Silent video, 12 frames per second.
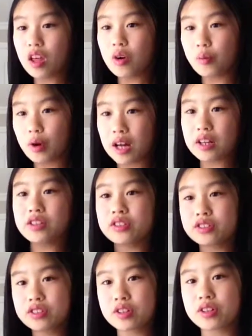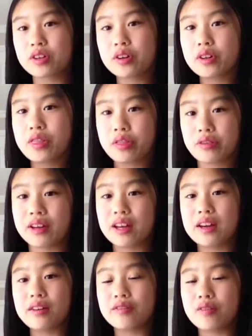One, two,
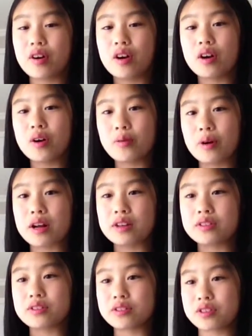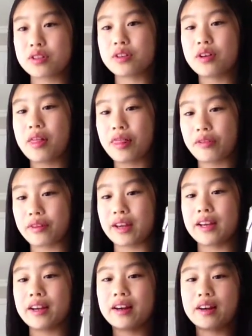three, four, one, two,
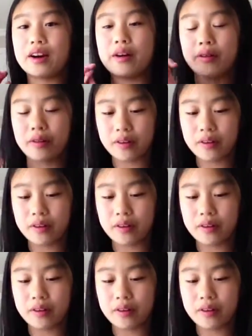three, go.